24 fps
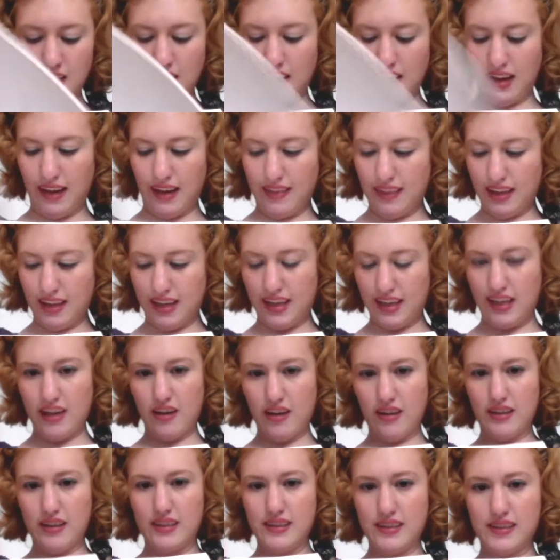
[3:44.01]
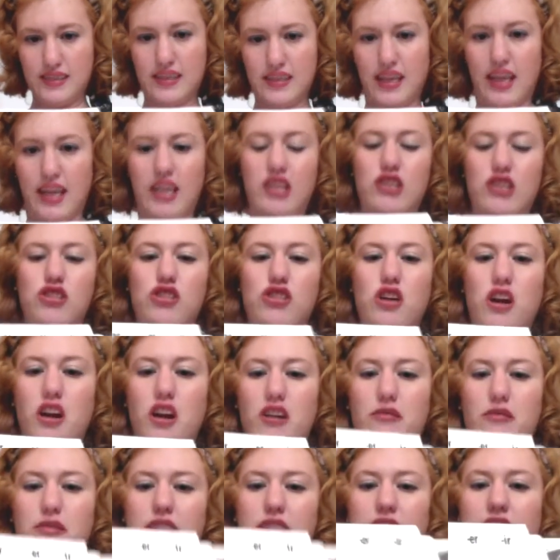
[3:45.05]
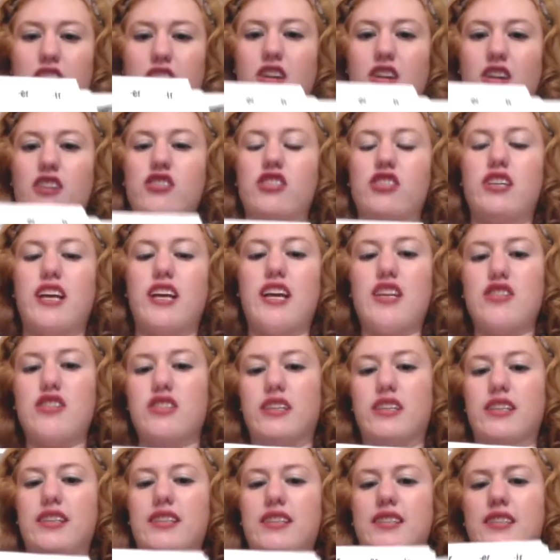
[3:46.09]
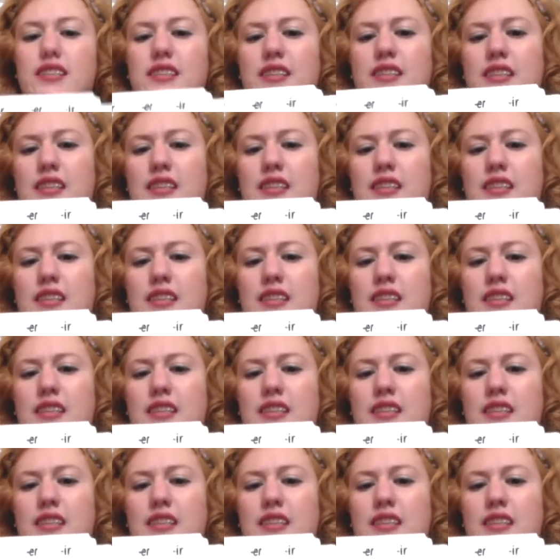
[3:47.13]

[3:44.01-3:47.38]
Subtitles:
And then here is a chart with the conjugations.